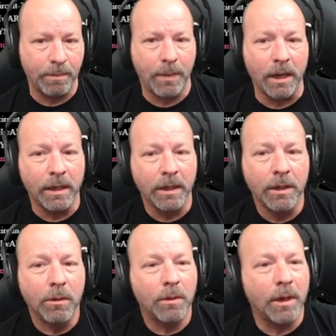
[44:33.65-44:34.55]
But
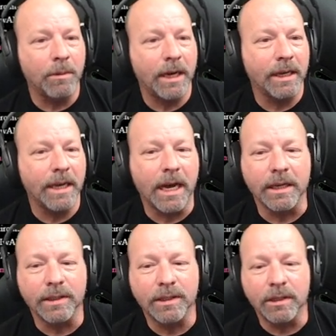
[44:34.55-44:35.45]
what I'm getting at
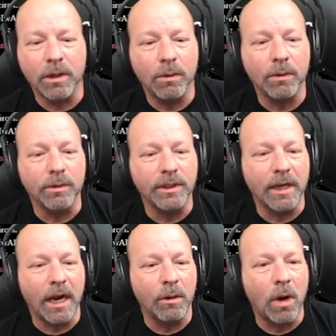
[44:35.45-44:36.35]
is the total
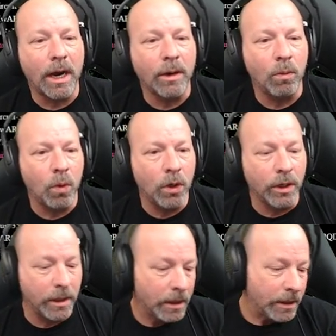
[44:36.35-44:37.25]
DIY wood.